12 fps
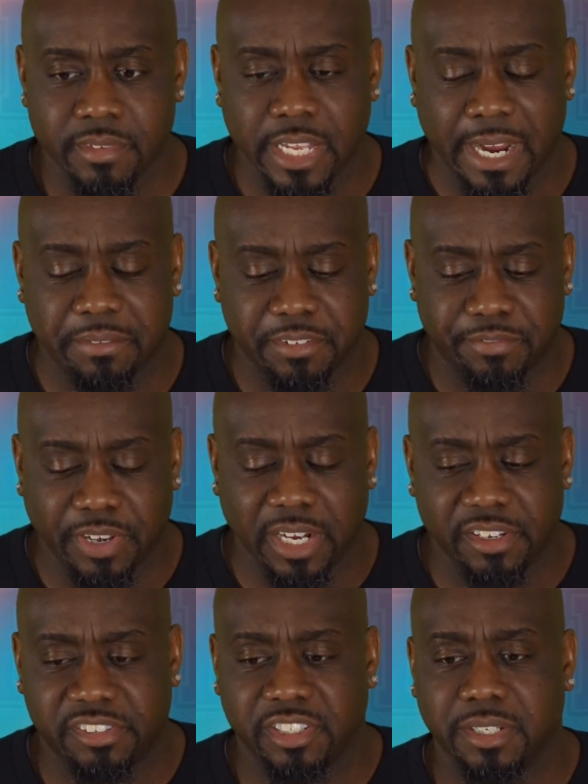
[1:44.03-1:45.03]
after
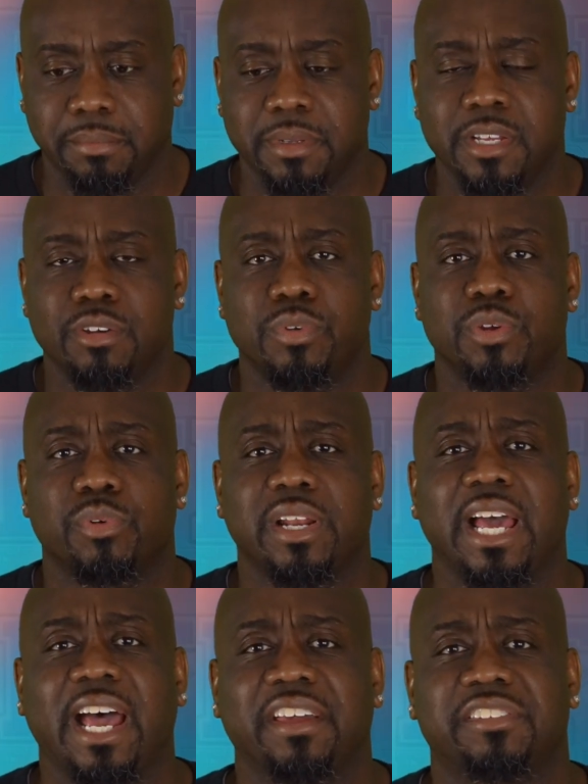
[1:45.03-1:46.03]
fellowship, we
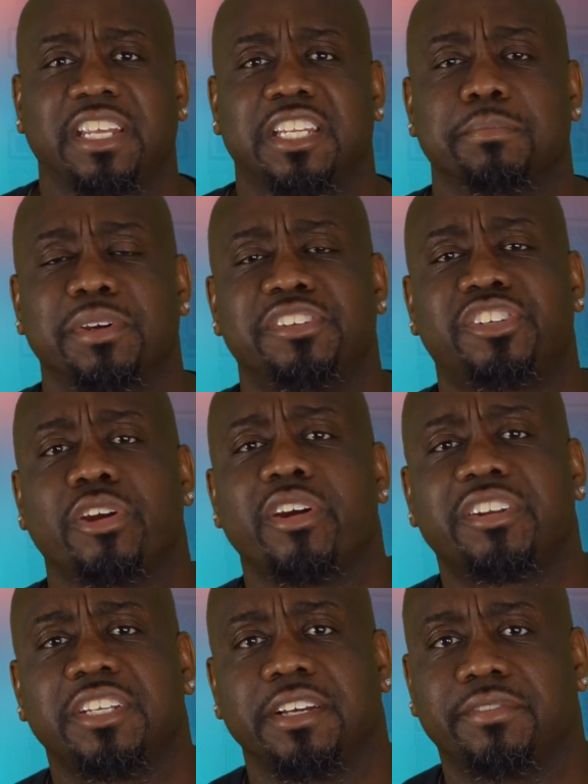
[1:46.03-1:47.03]
realized that the
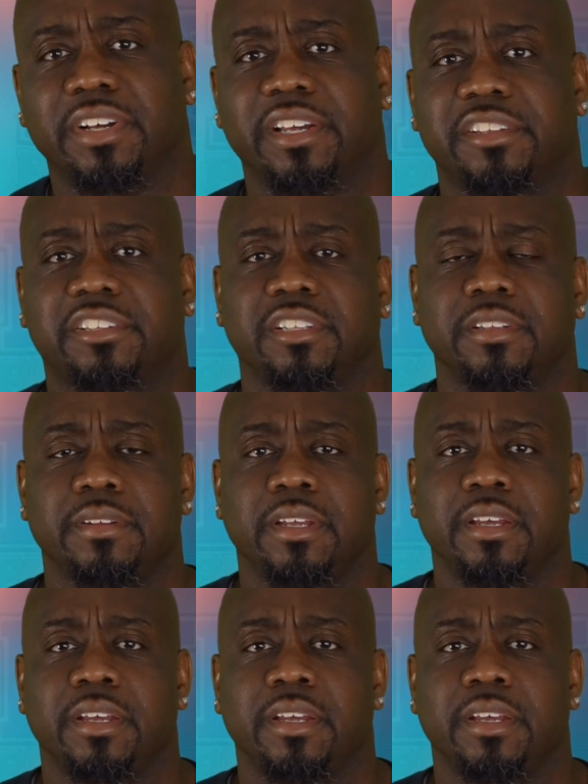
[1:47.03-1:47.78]
majority of us